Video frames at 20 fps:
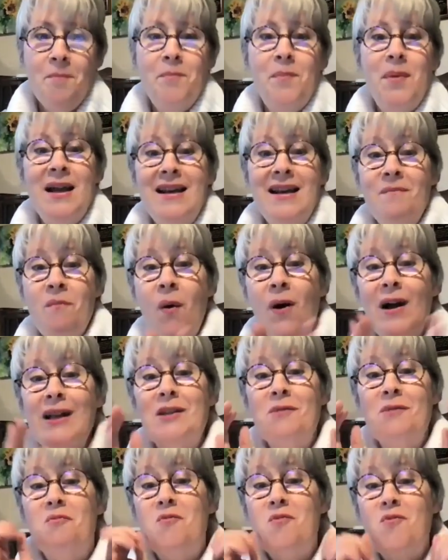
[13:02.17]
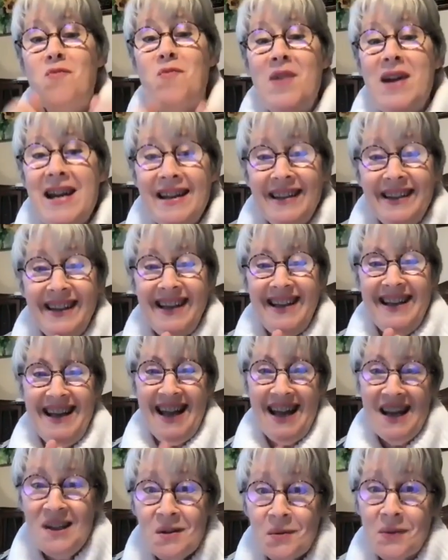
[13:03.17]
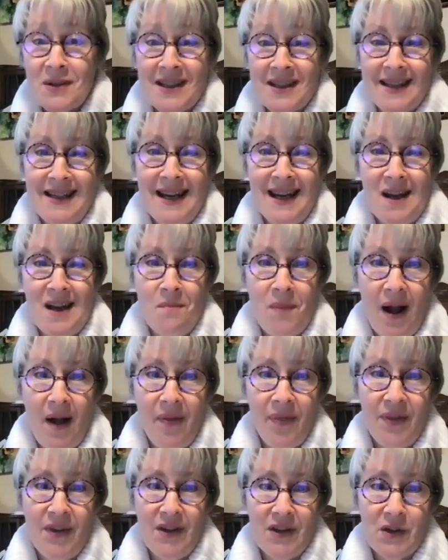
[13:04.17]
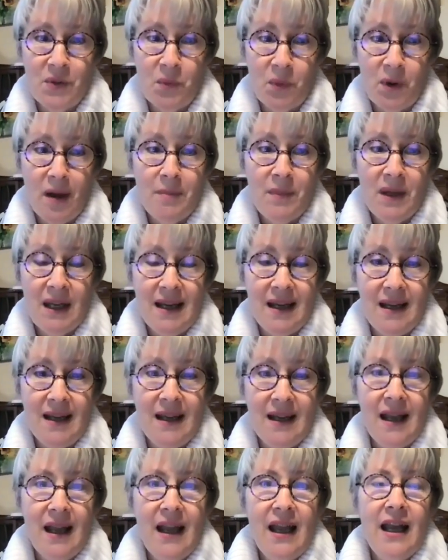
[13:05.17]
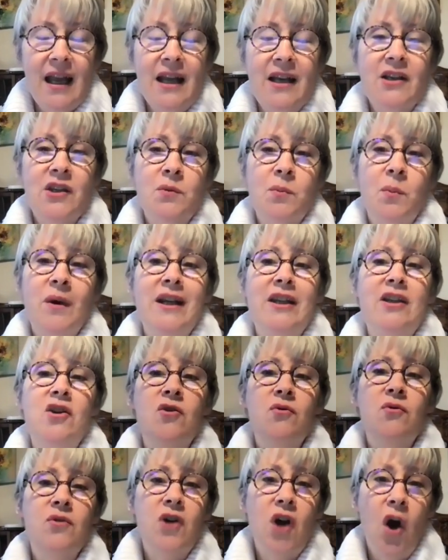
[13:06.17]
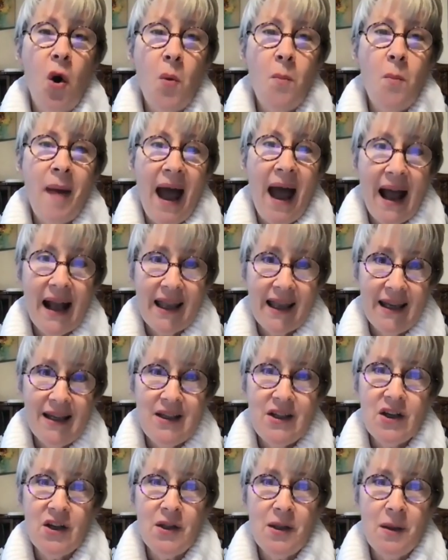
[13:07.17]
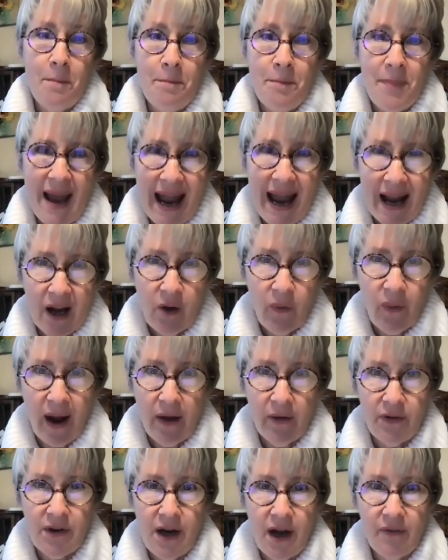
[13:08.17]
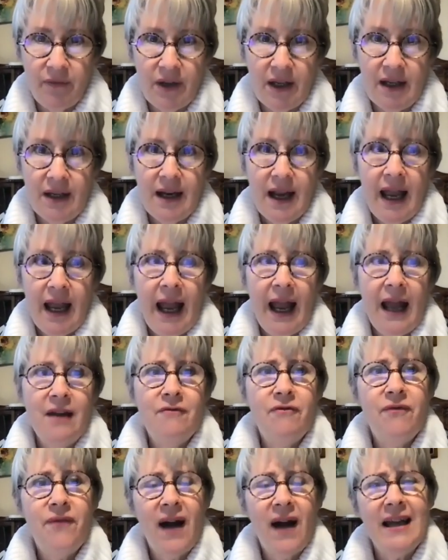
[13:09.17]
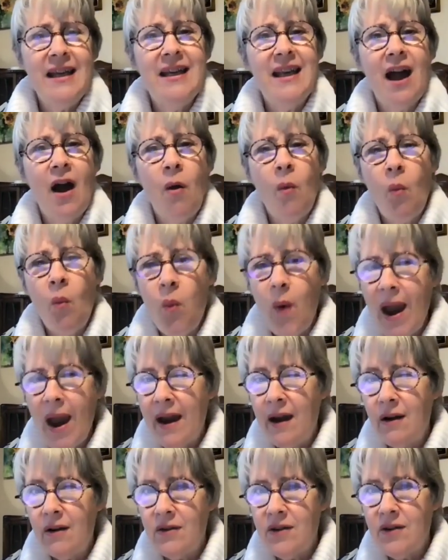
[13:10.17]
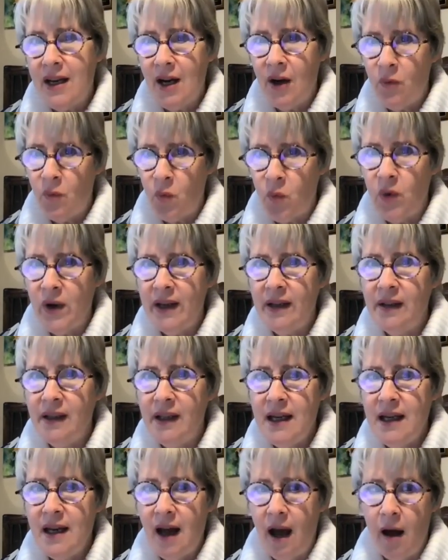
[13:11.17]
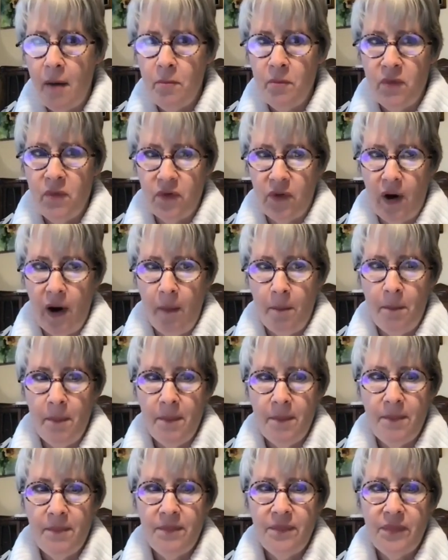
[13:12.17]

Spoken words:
But what's really interesting about this remedy is when you go back into the background of it and find out, where did it really come from?